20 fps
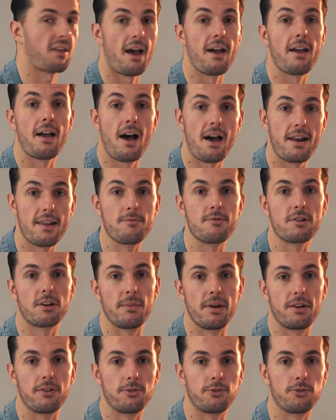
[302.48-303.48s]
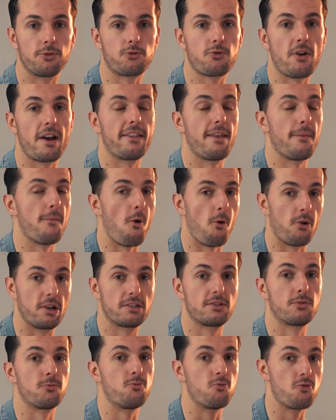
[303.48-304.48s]
I highly recommend you to try them all,
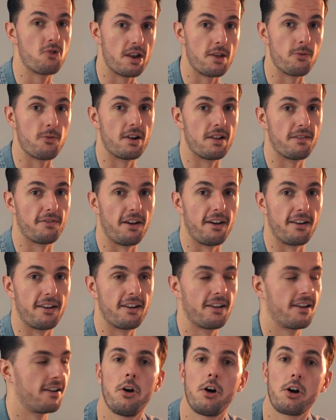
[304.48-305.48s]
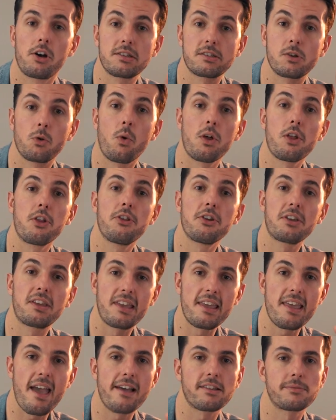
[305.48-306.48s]
it's really, really fun. Okay, so one of the
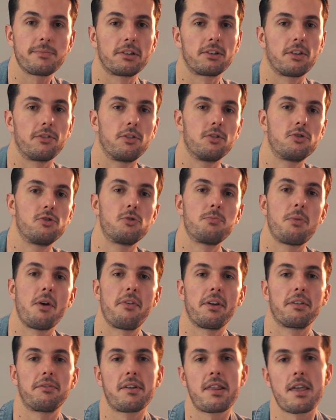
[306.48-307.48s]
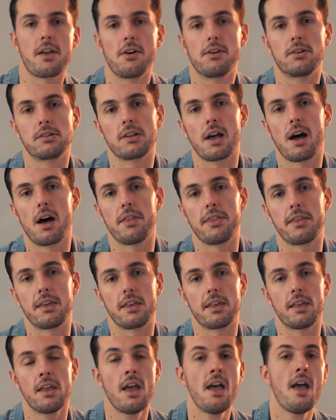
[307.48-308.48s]
key aspects of the Dude Perfect videos are
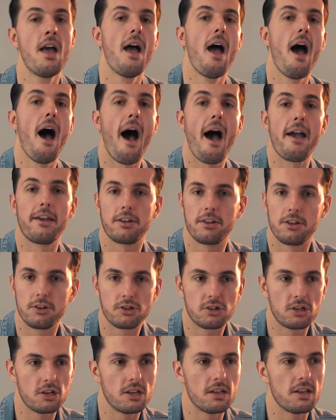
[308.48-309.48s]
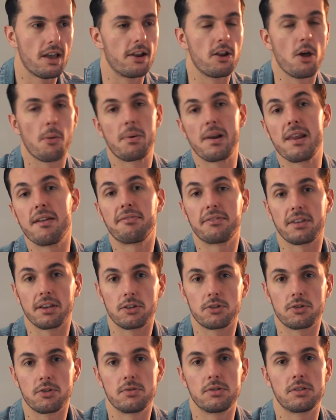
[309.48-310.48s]
the high energy and
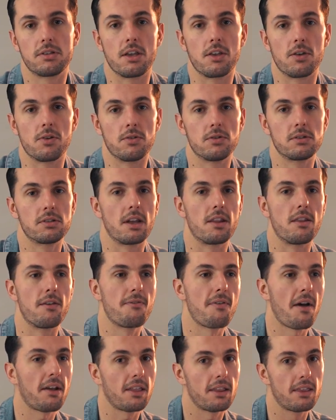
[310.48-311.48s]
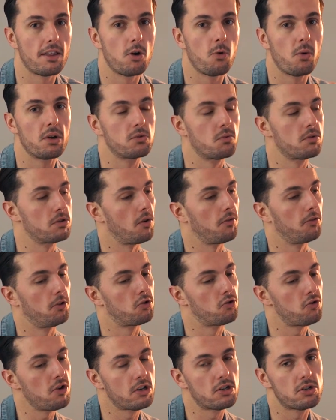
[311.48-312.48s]
uplifting tunes they use, and the fact that they always resolve the
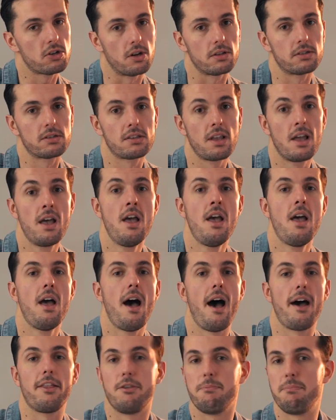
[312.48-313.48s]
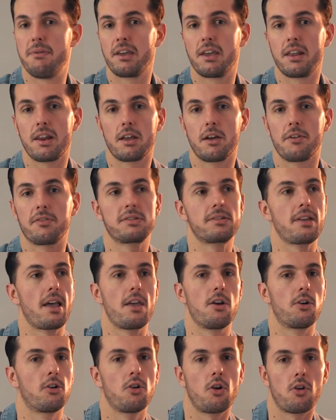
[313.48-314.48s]
trick shots at the beginning of,
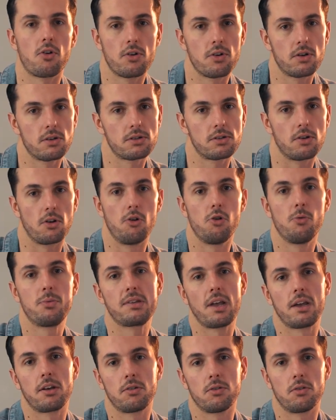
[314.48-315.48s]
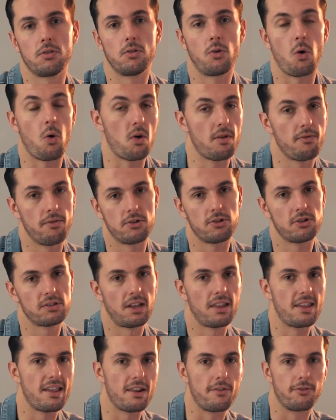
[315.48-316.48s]
say, a chorus, a loop cycle, or even
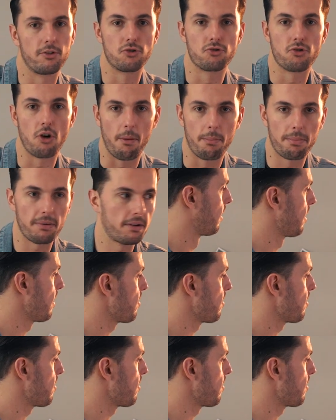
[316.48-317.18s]
just at the end of the drop.